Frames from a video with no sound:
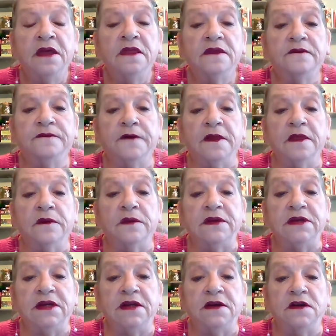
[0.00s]
The
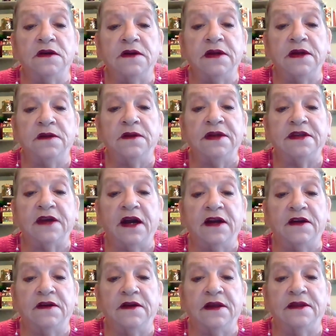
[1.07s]
following year, he
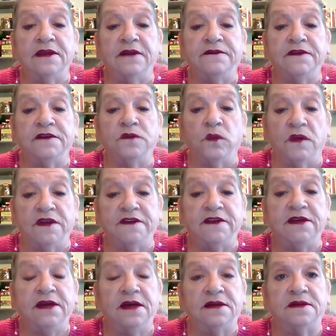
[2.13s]
retired and left us once
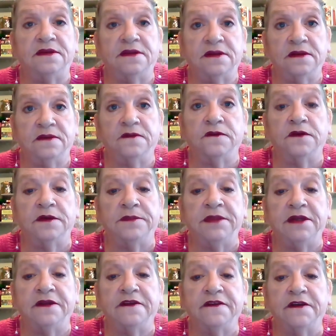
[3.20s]
again to hunt for a
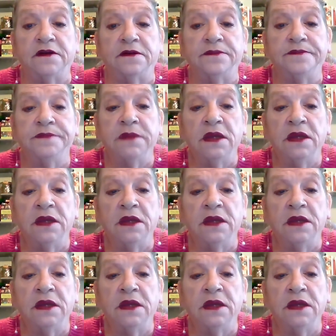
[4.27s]
minister.